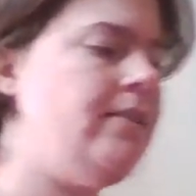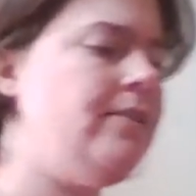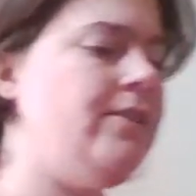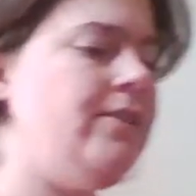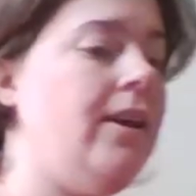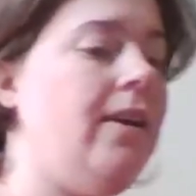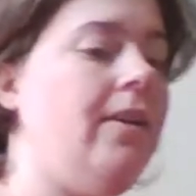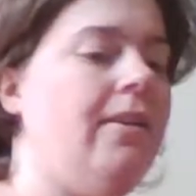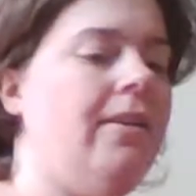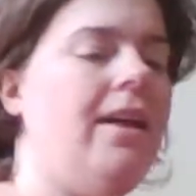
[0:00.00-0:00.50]

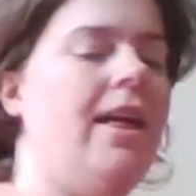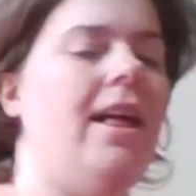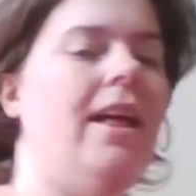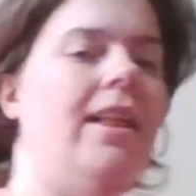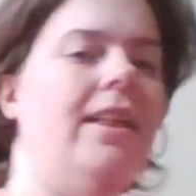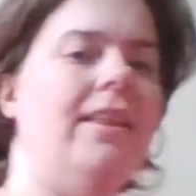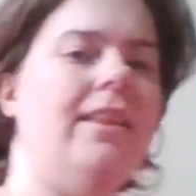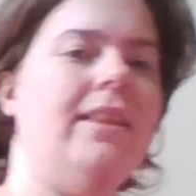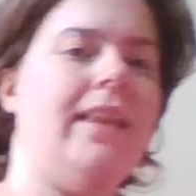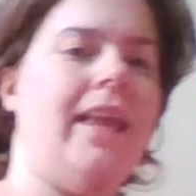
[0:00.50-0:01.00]
So
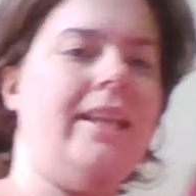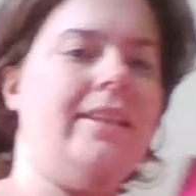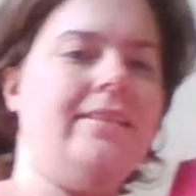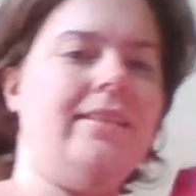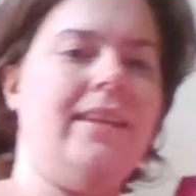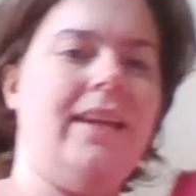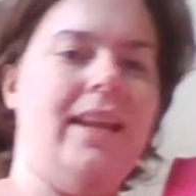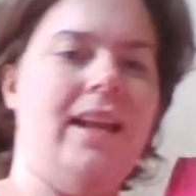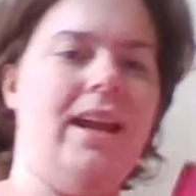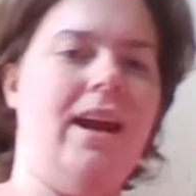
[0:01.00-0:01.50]
let's
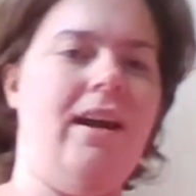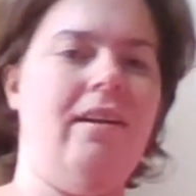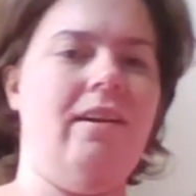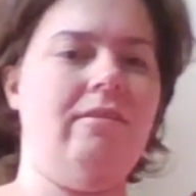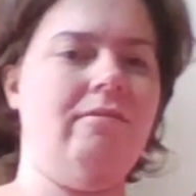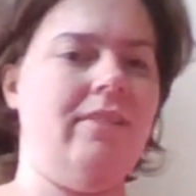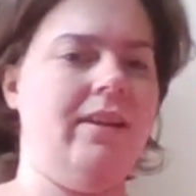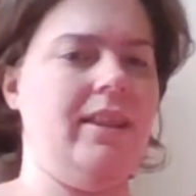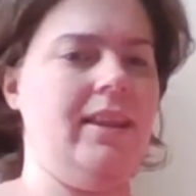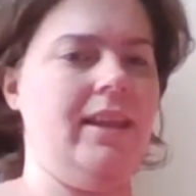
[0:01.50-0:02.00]
get on
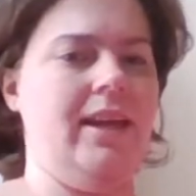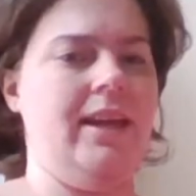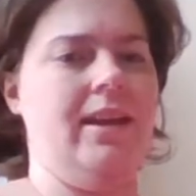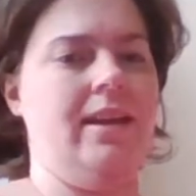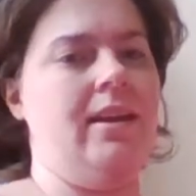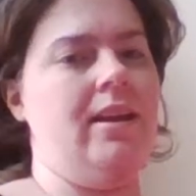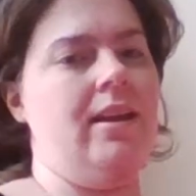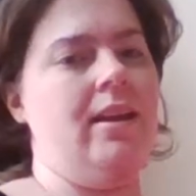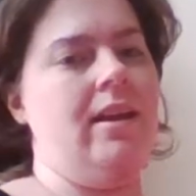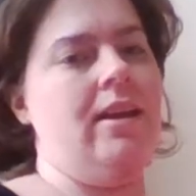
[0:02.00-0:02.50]
with it.
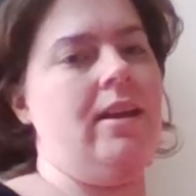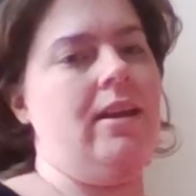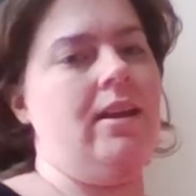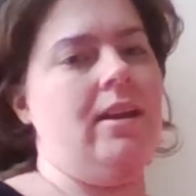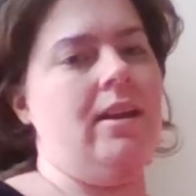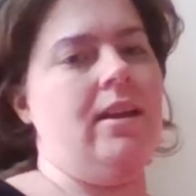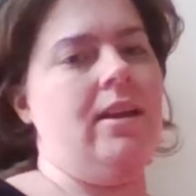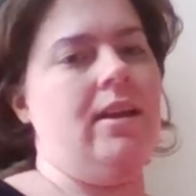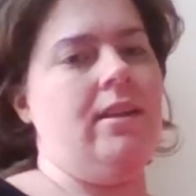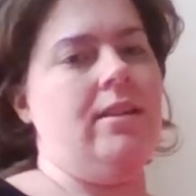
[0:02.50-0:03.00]

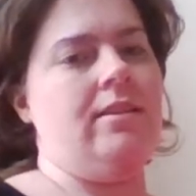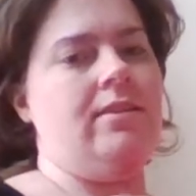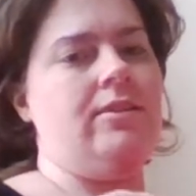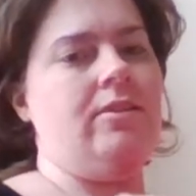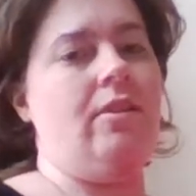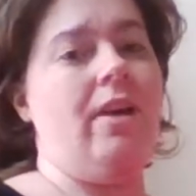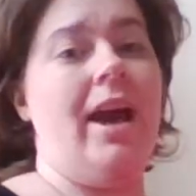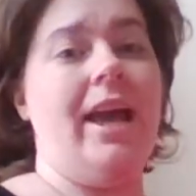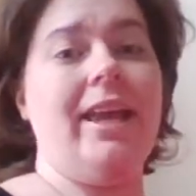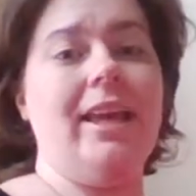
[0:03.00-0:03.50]

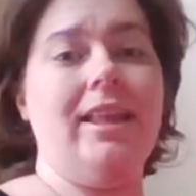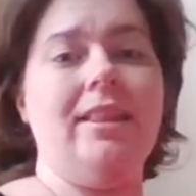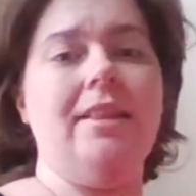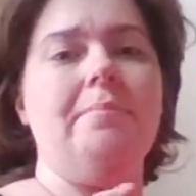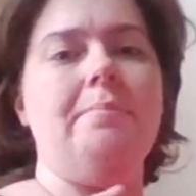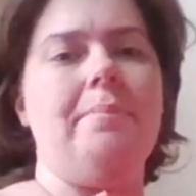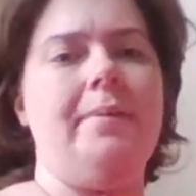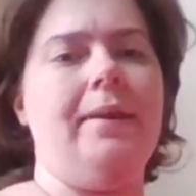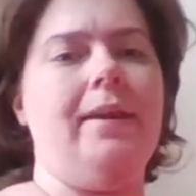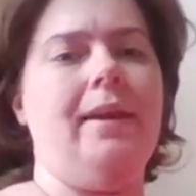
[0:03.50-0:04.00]
So I get
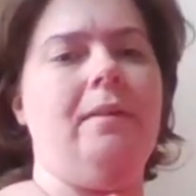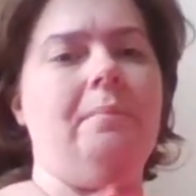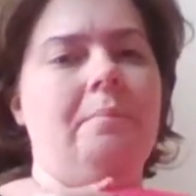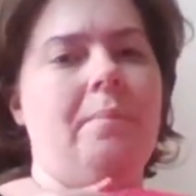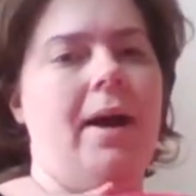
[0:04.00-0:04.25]
the big